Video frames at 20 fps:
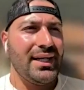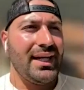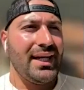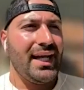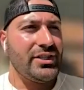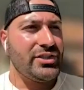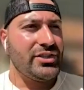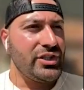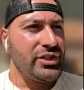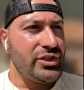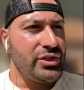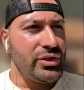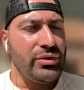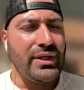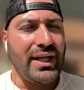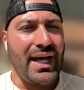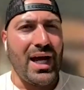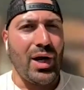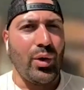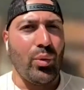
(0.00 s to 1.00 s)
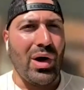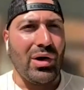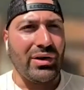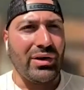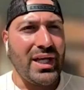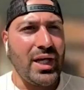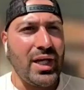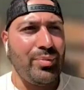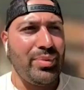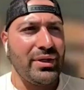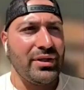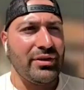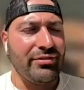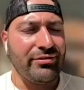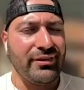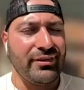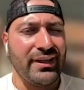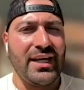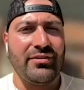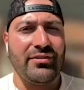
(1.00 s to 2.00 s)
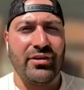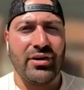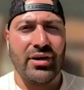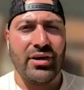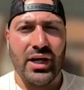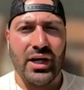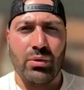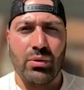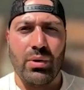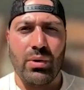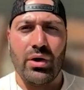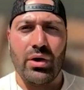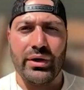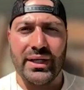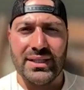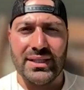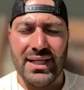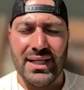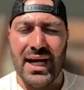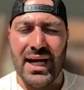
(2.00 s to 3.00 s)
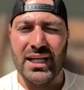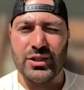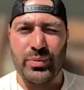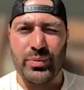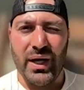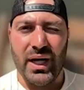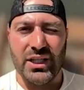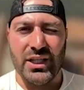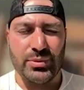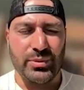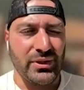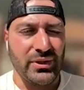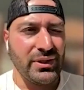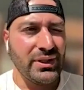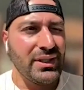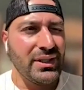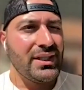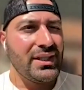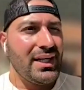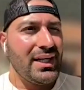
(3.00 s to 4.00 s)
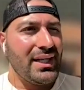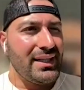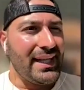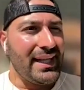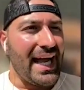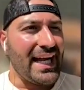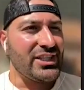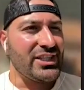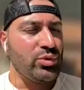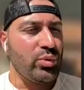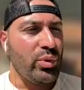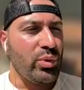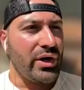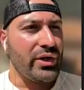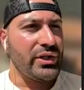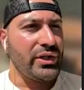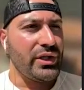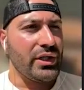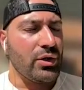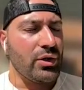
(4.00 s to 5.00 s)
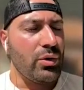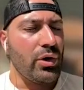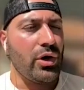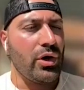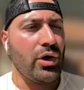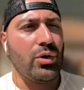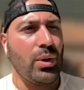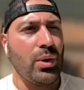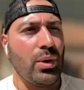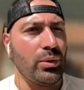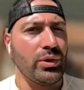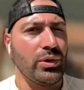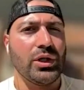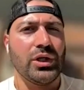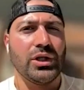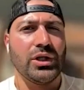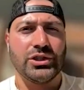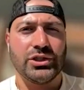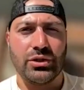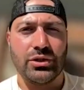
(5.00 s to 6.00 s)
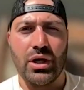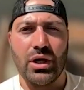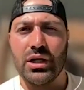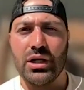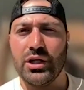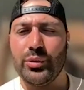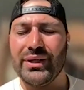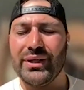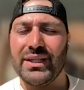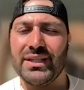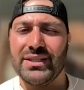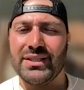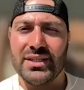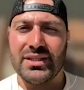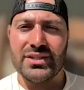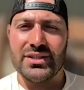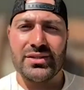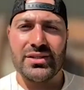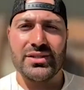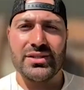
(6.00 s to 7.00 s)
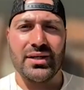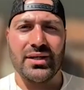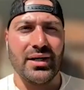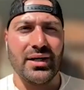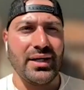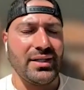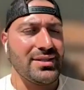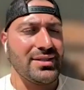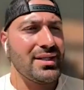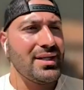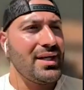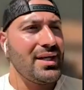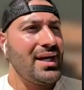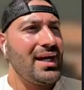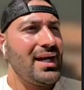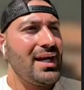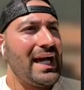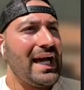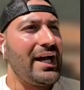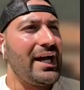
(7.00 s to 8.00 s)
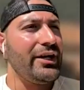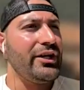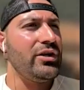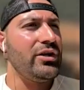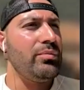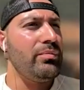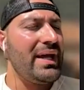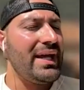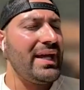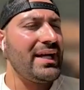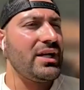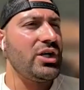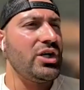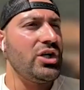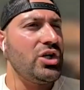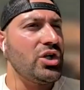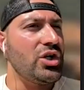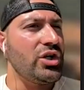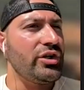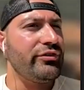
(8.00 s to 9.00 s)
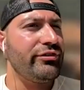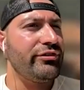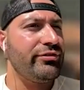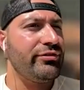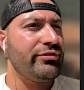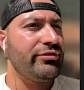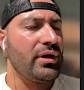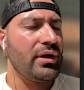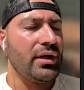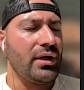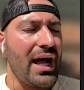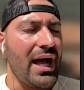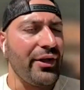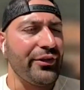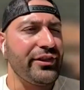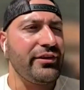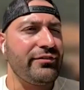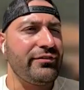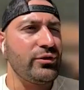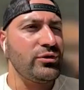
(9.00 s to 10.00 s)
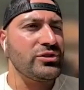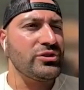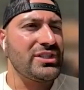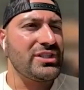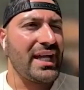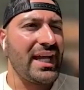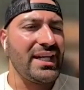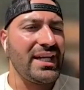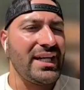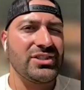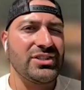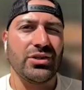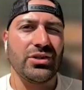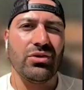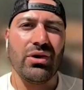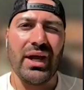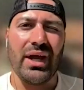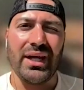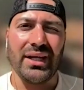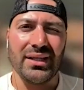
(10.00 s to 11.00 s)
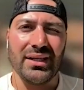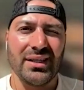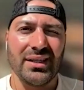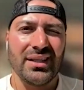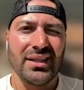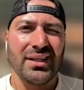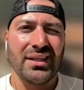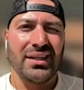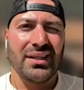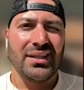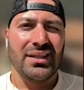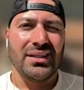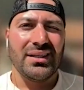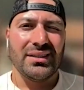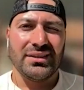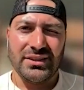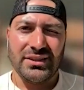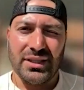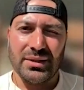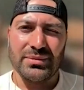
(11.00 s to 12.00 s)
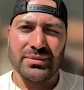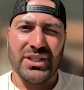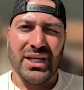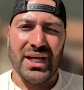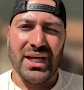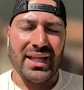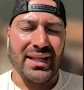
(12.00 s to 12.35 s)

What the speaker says: And to do that while keeping the flavor and quality as high as possible. That's where the quote unquote struggle with these industries is how do you make good, healthy food taste great? You know what I'm saying?